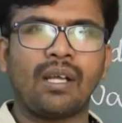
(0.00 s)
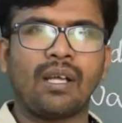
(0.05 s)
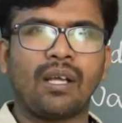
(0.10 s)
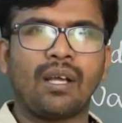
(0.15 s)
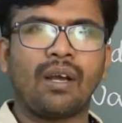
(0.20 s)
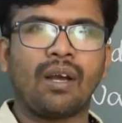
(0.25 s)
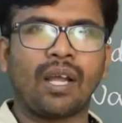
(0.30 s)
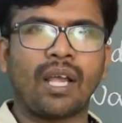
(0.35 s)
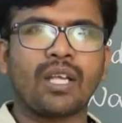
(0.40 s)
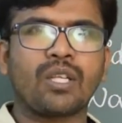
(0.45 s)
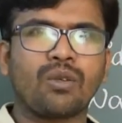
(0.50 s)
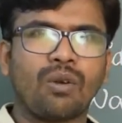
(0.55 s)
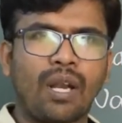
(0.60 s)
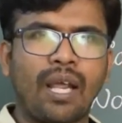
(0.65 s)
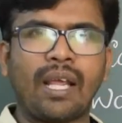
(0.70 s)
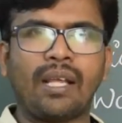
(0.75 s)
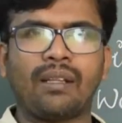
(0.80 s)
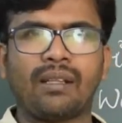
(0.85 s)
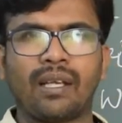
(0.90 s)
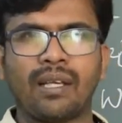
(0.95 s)
Okay, so
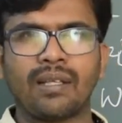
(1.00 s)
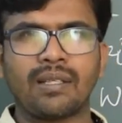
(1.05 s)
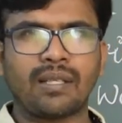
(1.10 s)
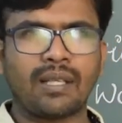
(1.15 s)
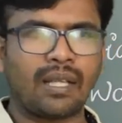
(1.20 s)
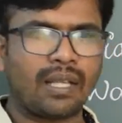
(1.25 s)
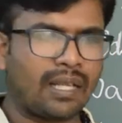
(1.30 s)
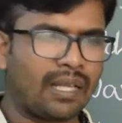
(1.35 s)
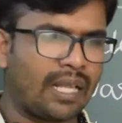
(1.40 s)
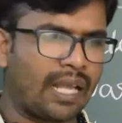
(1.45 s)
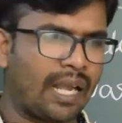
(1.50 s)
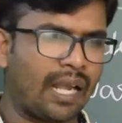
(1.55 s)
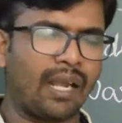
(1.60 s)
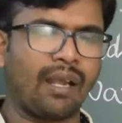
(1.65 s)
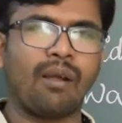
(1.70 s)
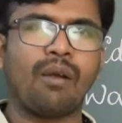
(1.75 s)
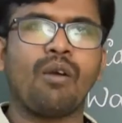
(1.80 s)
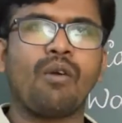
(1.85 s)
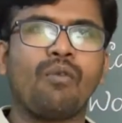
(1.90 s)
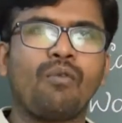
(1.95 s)
like this they
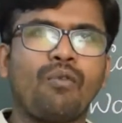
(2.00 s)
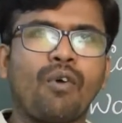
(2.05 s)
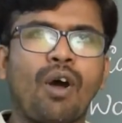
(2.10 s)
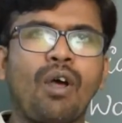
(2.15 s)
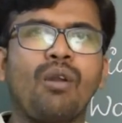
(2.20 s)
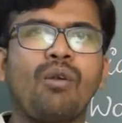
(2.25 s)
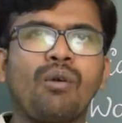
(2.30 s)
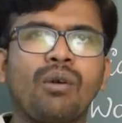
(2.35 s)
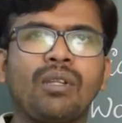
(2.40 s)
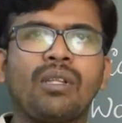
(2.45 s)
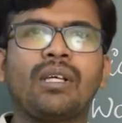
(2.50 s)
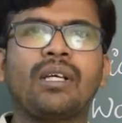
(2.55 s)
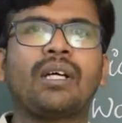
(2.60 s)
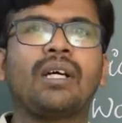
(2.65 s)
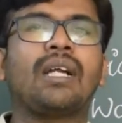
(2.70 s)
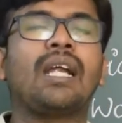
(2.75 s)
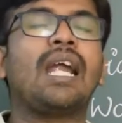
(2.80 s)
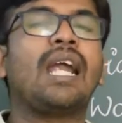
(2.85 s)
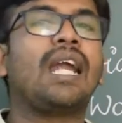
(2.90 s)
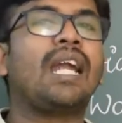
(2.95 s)
followed the
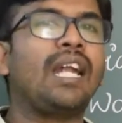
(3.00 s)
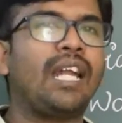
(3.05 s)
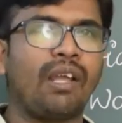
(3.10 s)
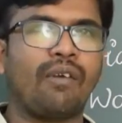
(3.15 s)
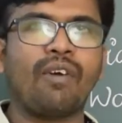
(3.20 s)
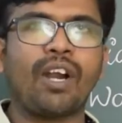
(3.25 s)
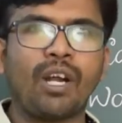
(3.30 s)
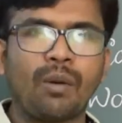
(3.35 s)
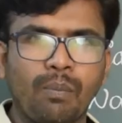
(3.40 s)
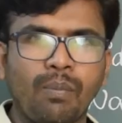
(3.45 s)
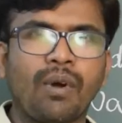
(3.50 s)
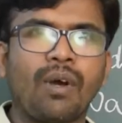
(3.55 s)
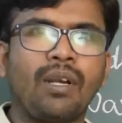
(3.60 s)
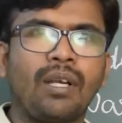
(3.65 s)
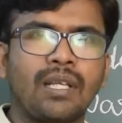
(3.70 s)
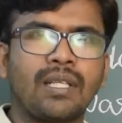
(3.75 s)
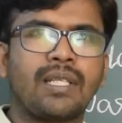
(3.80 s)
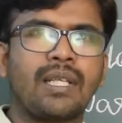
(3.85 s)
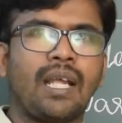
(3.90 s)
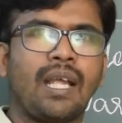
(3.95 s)
divide
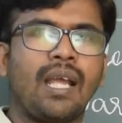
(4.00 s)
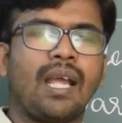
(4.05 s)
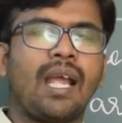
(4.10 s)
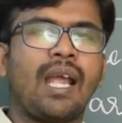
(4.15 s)
policy,